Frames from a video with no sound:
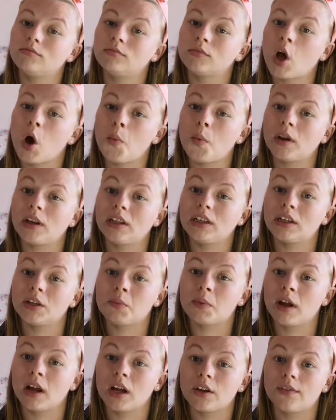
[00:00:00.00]
nobody
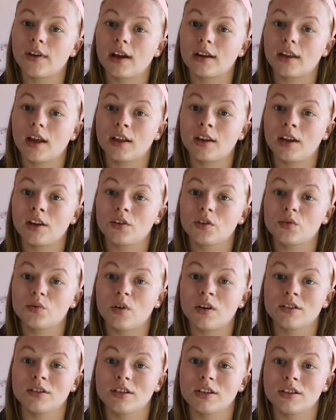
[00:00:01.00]
is perfect and i just
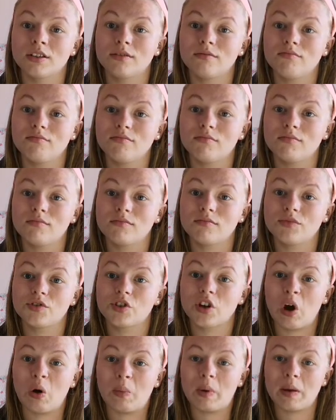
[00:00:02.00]
want to
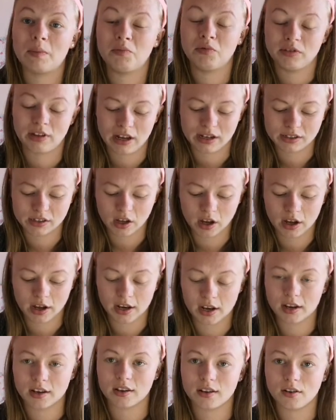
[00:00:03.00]
show people that
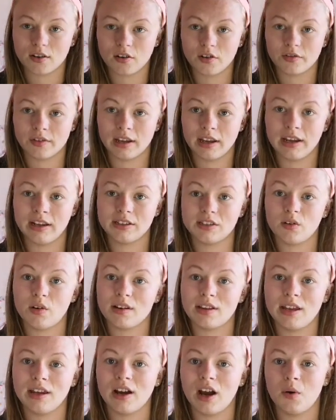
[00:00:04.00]
side of things so
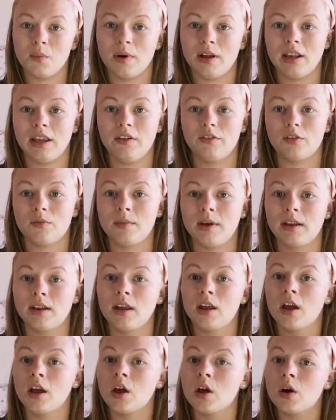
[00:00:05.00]
i think i will leave them in
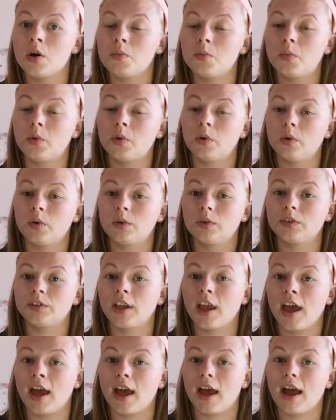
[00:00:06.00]
but
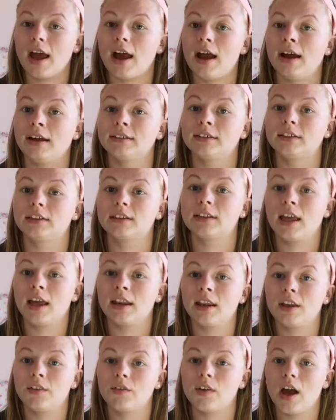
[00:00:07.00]
yeah and
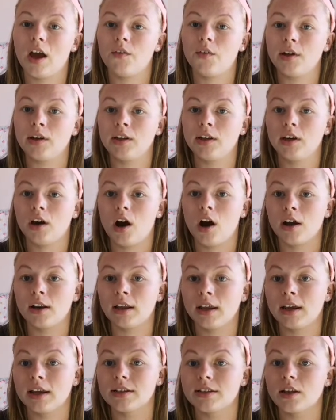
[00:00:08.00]
then if you have any
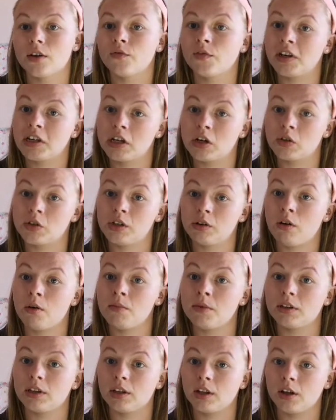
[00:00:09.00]
ideas on videos you
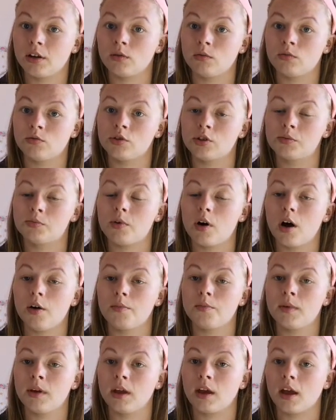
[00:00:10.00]
want me to do just pop
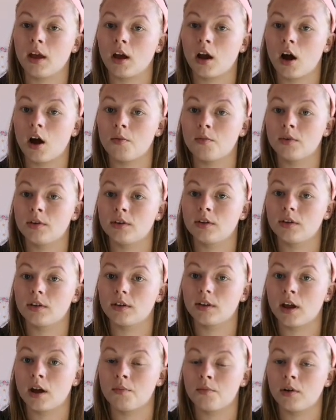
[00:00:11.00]
me a comment
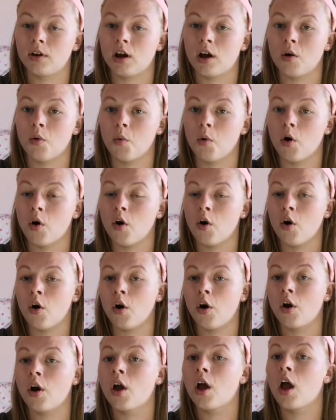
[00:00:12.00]
down below
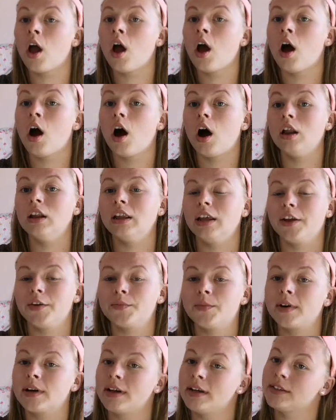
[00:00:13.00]
or I'll
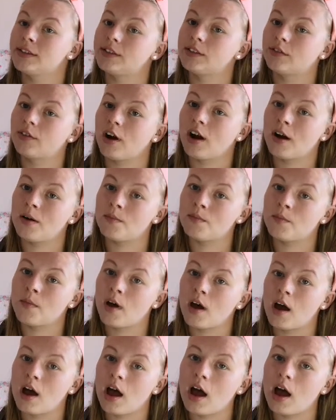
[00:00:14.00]
leave my Instagram